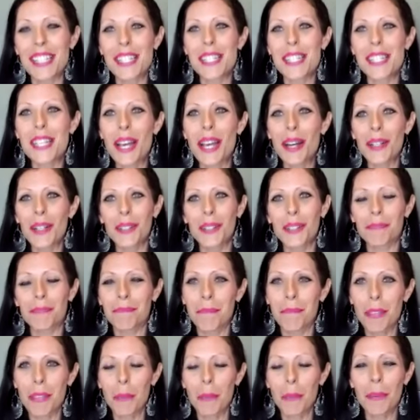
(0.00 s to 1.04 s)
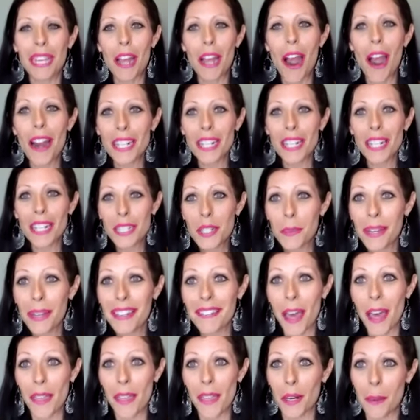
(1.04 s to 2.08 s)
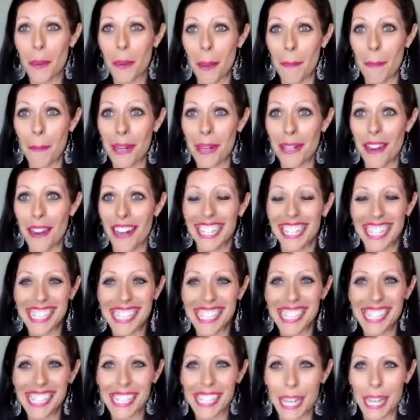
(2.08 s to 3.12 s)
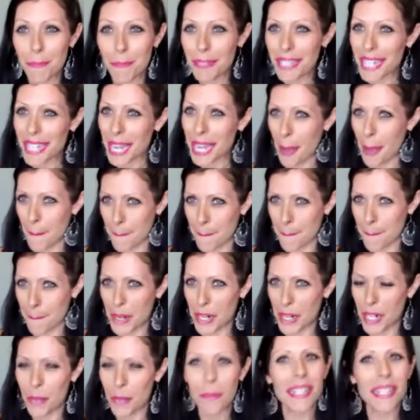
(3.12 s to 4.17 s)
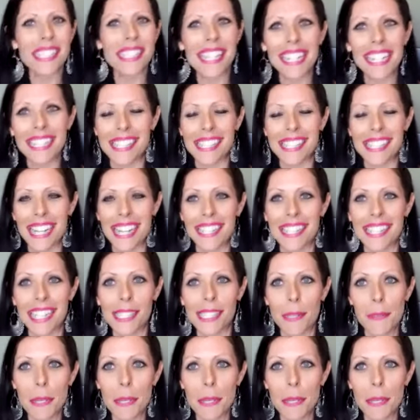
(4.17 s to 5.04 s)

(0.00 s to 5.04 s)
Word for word: So we are doing another webinar in September. What is that exactly?